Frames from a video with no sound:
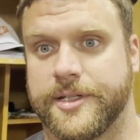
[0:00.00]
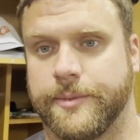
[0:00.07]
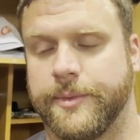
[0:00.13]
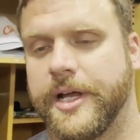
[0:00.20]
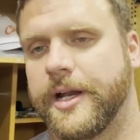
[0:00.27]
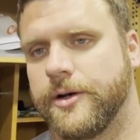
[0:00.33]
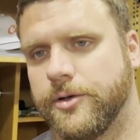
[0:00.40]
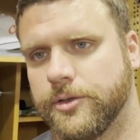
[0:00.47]
And
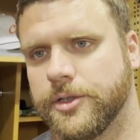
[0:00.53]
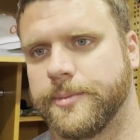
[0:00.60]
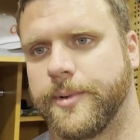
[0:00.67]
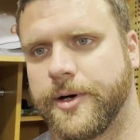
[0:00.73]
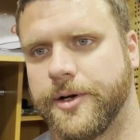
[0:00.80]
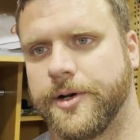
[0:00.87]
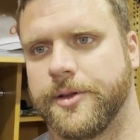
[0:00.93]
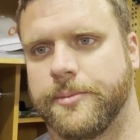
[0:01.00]
we got to hold up
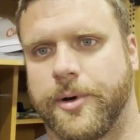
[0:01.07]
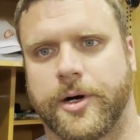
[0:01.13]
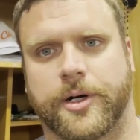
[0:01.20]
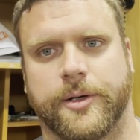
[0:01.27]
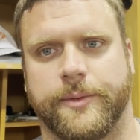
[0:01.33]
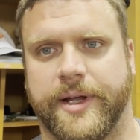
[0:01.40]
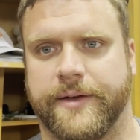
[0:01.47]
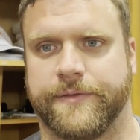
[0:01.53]
our end of the
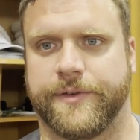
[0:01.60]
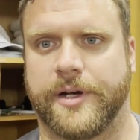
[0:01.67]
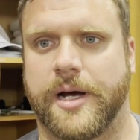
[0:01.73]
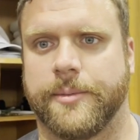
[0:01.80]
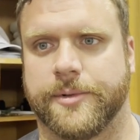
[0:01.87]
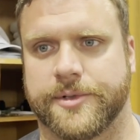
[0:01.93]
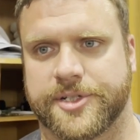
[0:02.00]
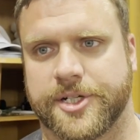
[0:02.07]
bargain. We have
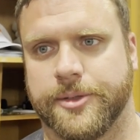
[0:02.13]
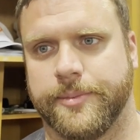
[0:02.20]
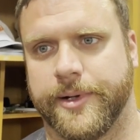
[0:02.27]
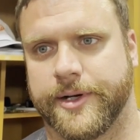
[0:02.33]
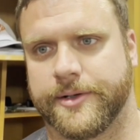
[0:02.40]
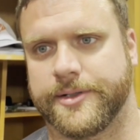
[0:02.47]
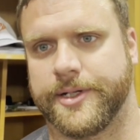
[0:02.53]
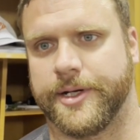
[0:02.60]
phenomenal skill
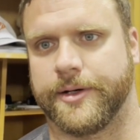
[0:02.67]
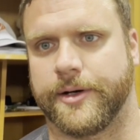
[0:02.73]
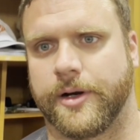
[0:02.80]
players here.